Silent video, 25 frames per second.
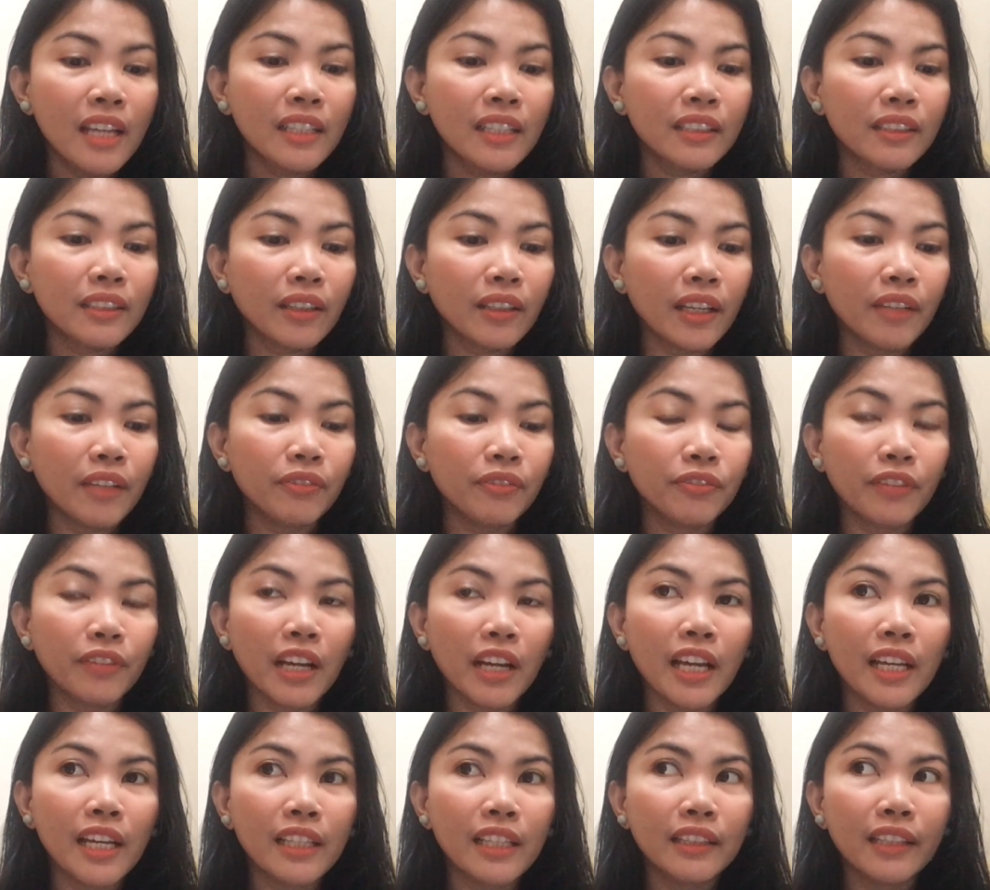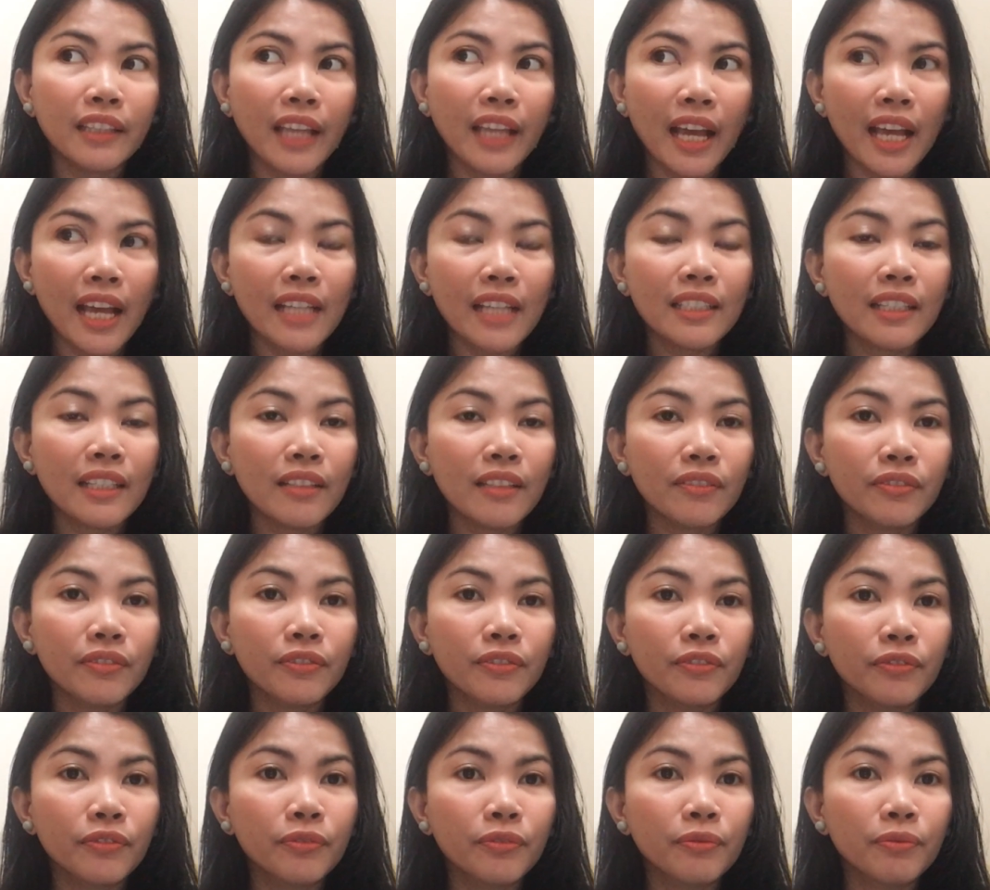So they asked if
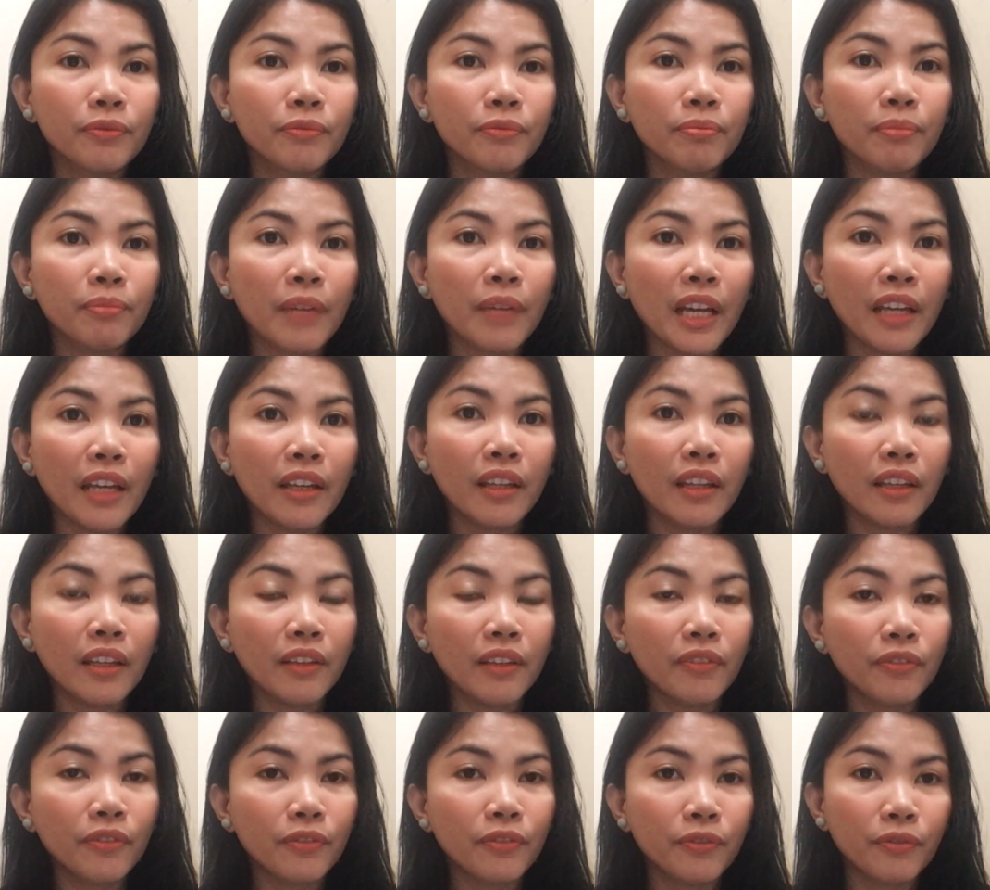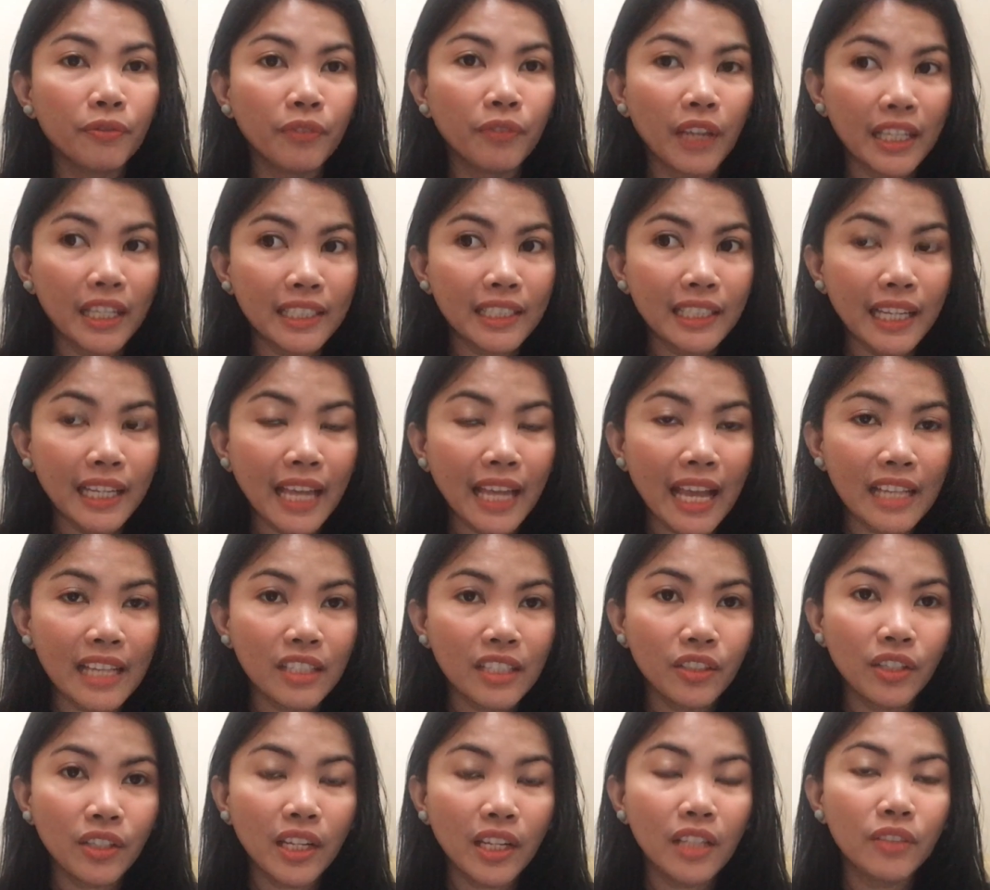my fiance
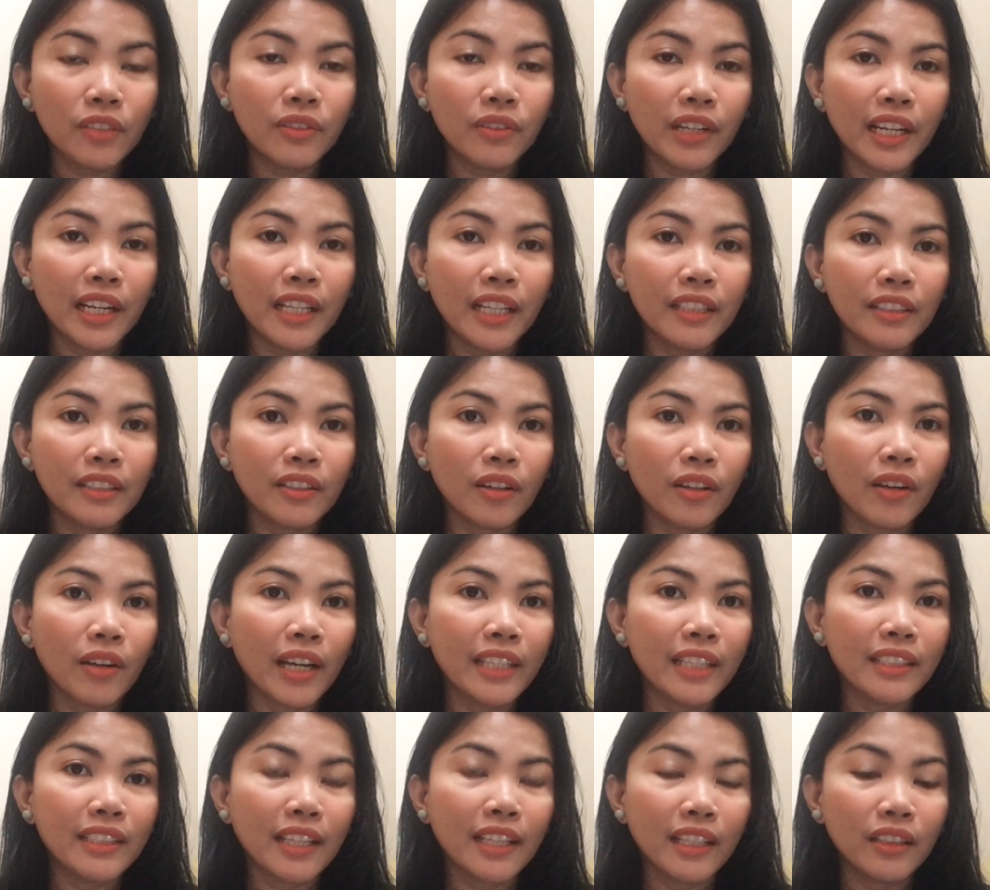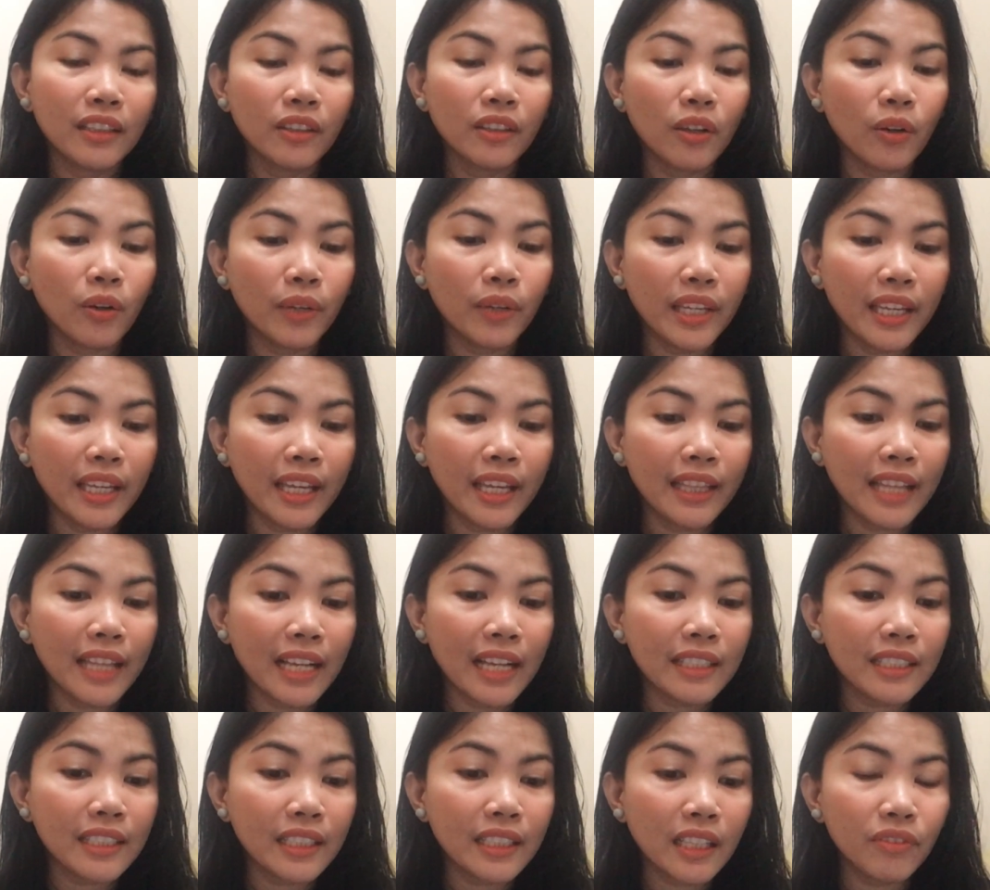has children, so I said no, he
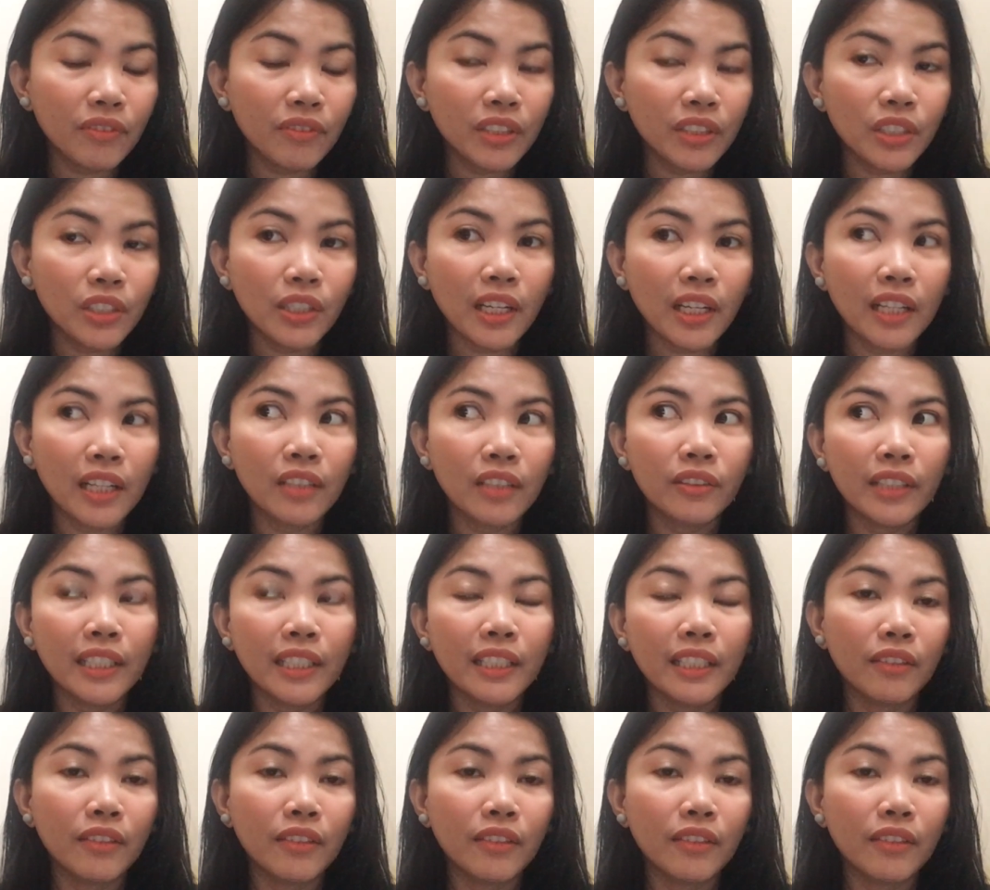doesn't have a children.